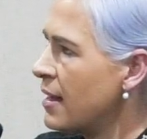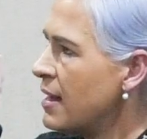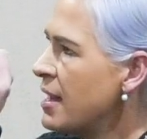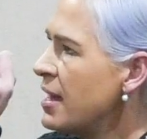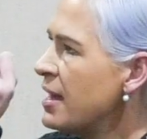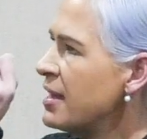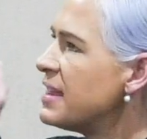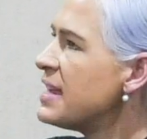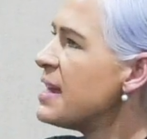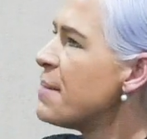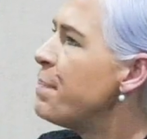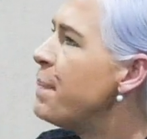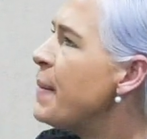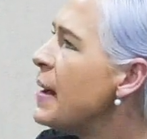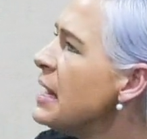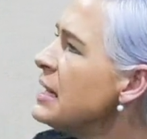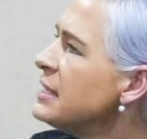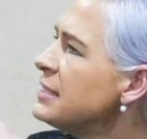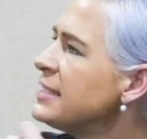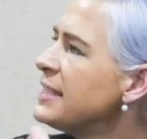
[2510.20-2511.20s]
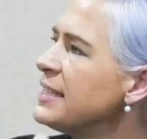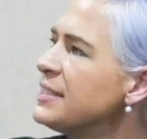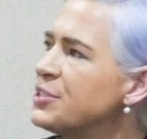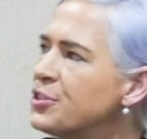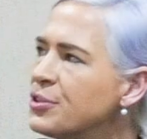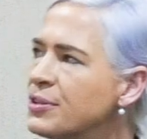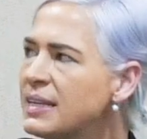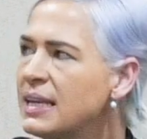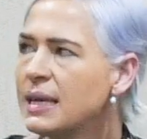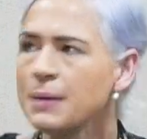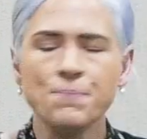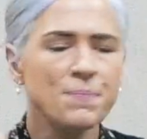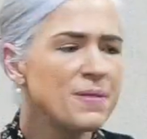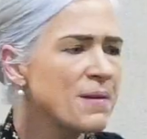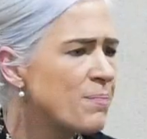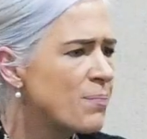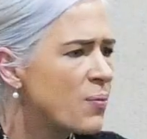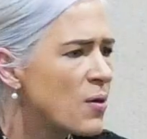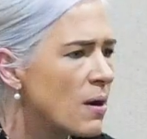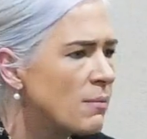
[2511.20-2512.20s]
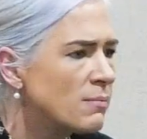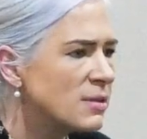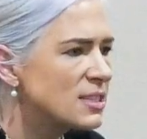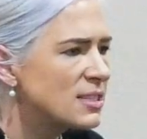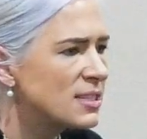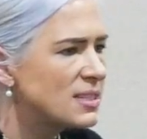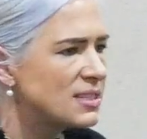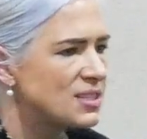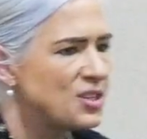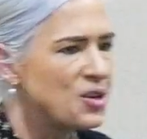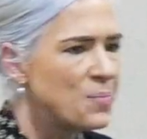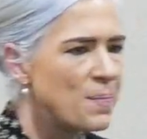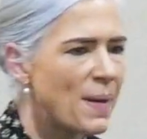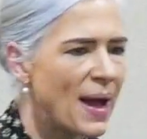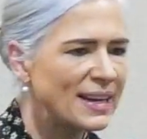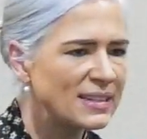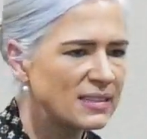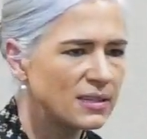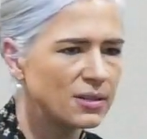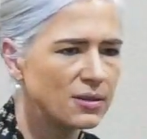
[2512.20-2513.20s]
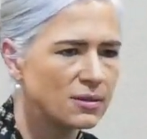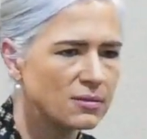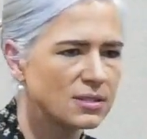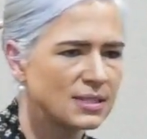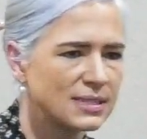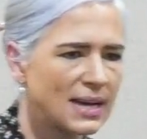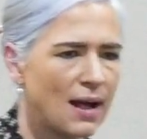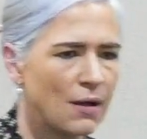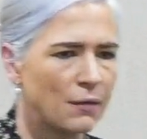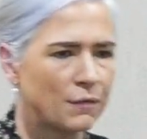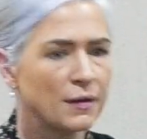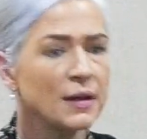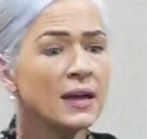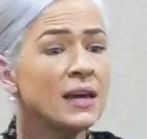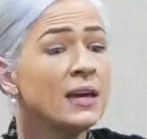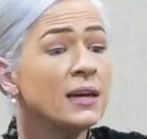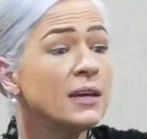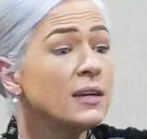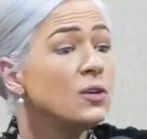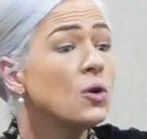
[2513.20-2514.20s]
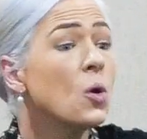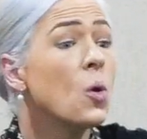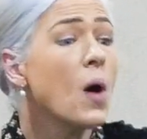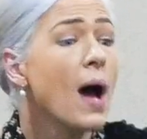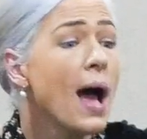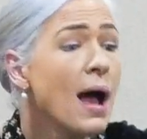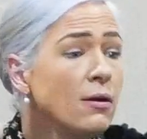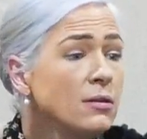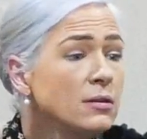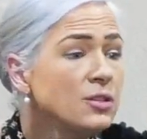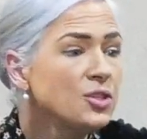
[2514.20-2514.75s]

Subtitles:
The ability to keep the promises you make to yourself. Your own